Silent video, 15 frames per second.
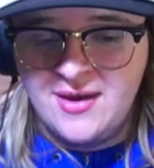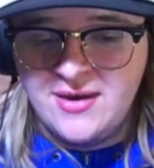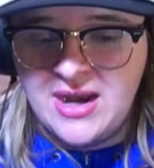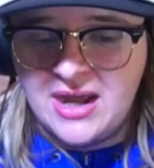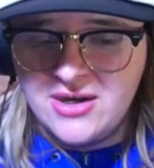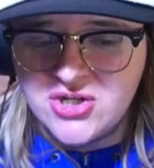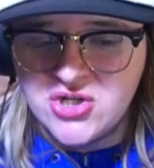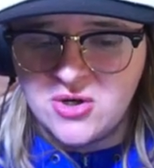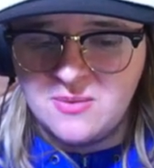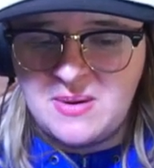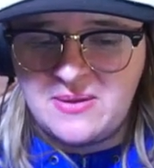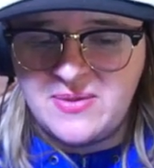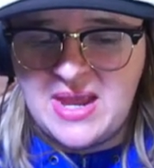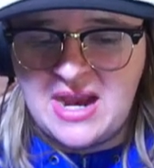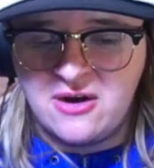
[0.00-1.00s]
Not sure
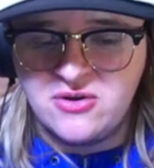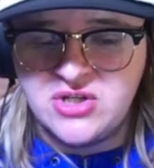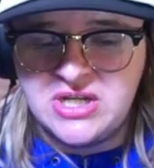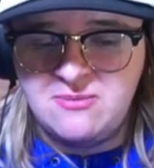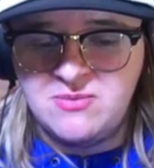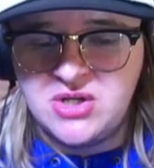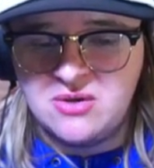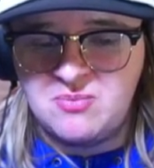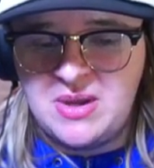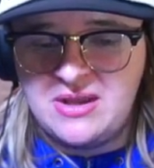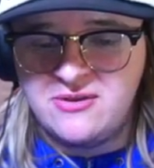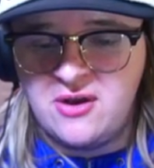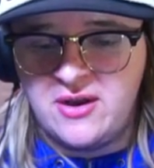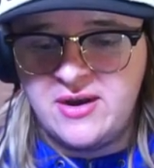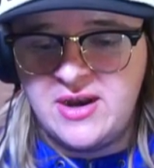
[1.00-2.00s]
about the Air Cheep just
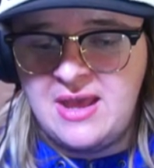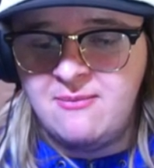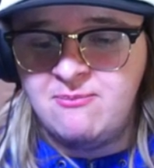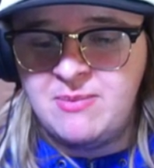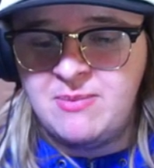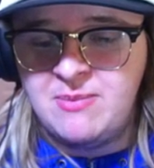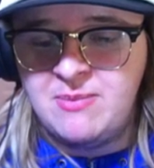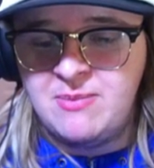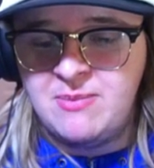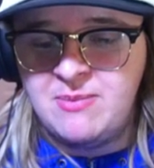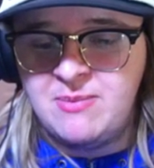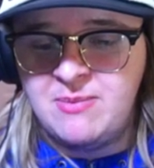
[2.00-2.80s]
based on him being